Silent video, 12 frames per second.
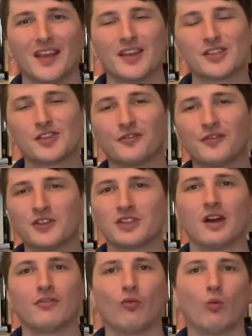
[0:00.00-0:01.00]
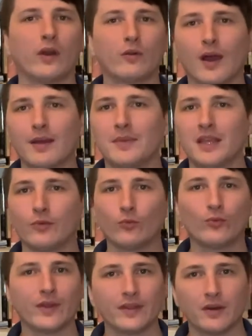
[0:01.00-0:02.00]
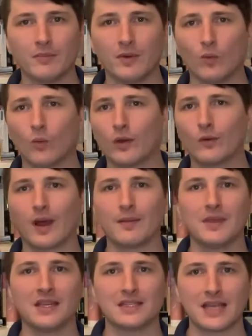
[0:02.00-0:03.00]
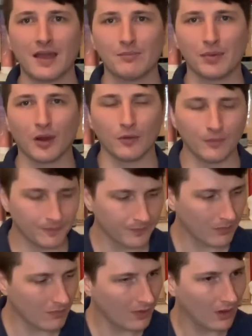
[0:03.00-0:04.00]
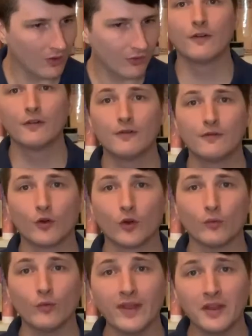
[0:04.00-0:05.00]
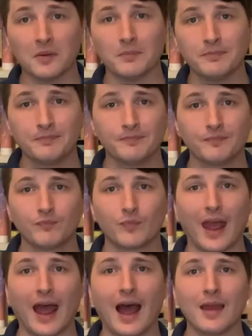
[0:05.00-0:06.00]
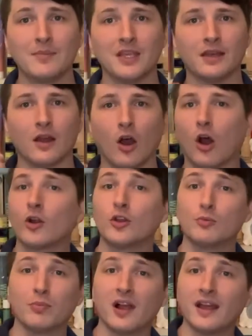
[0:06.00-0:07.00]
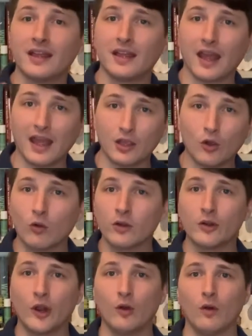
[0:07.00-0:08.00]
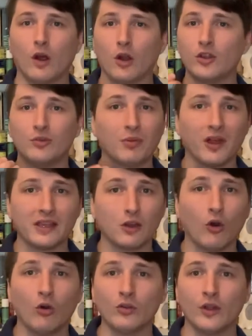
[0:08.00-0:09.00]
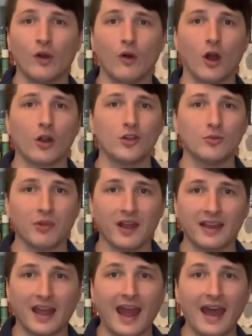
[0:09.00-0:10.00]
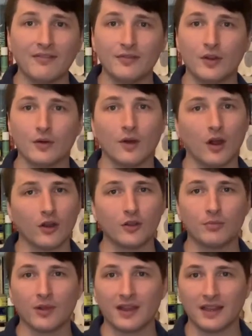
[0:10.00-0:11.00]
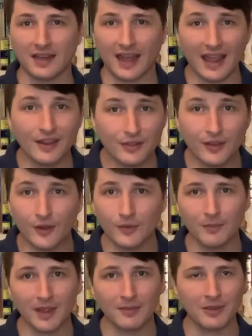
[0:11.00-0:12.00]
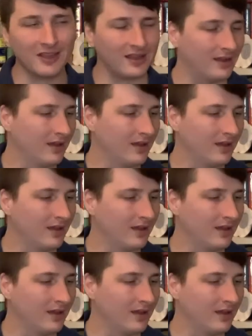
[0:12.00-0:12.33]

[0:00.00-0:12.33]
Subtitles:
So first off, what do I mean rhythm? What do I mean tempo? For rhythm, I mean, are you playing a quarter note? Are you playing a whole note? Are you playing a half note? Are you playing an eighth note, maybe?